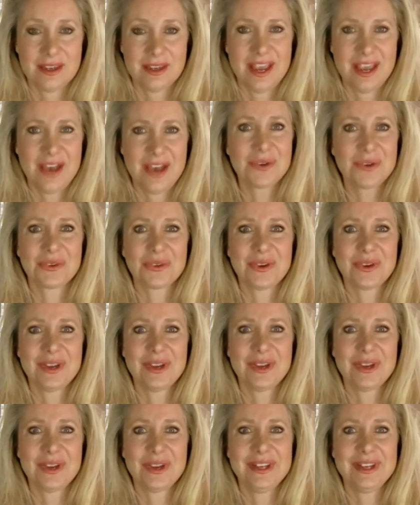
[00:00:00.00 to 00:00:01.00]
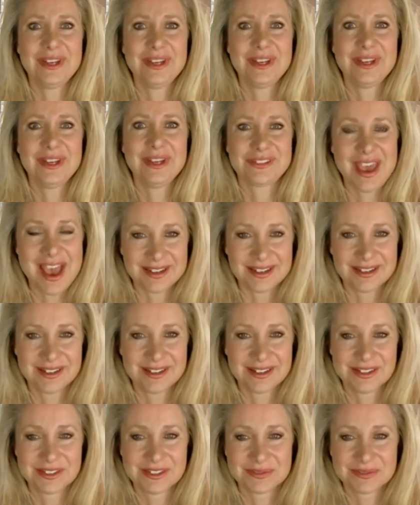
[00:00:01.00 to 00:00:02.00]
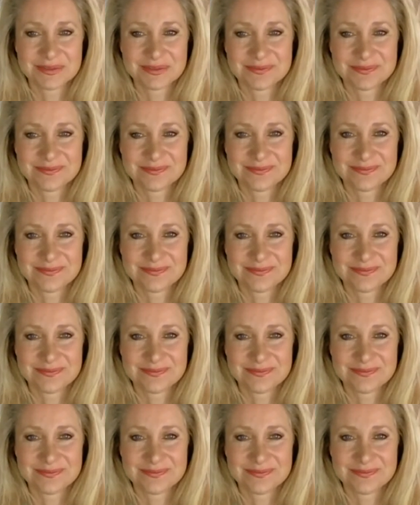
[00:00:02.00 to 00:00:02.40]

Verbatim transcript: How great yeah. is that?